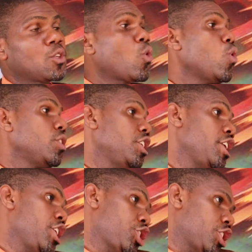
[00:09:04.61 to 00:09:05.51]

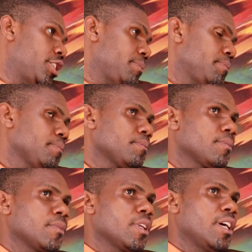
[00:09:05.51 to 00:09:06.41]
coordination,
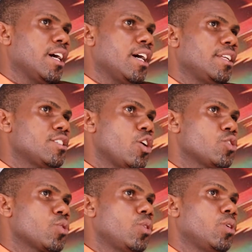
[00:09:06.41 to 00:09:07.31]
and it
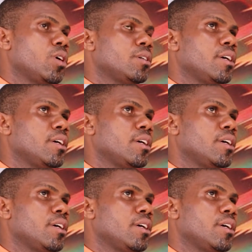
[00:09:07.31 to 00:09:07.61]
also